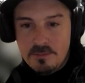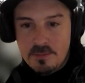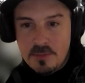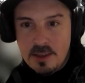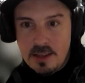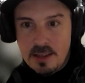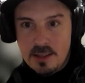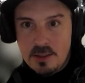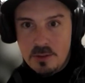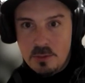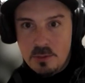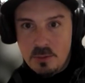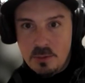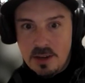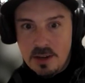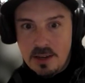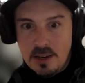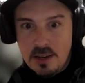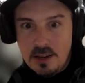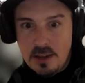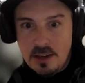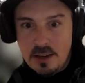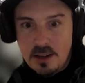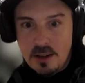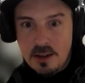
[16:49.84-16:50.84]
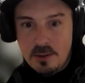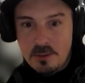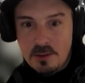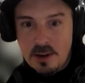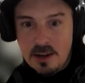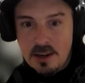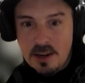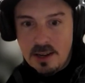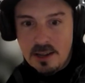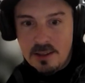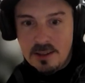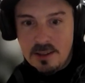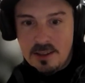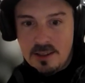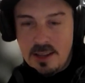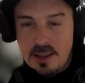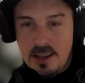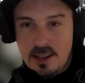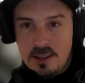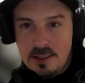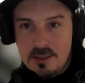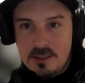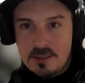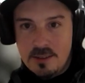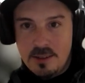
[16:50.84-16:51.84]
it's ready to go right out of the
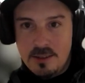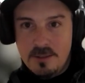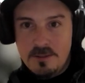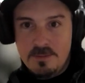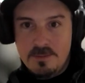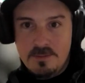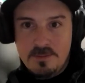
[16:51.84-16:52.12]
gate. So.